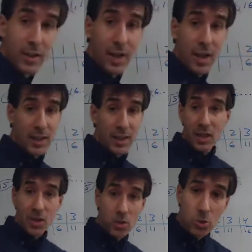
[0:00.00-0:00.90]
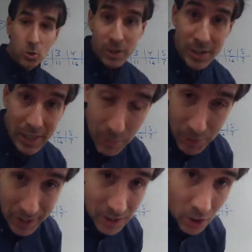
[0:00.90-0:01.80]
And they, you're doing the same
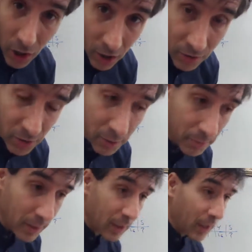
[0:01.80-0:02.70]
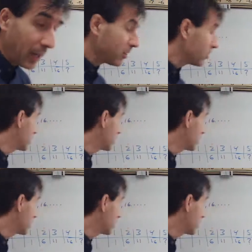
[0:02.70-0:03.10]
thing to all of them. I do the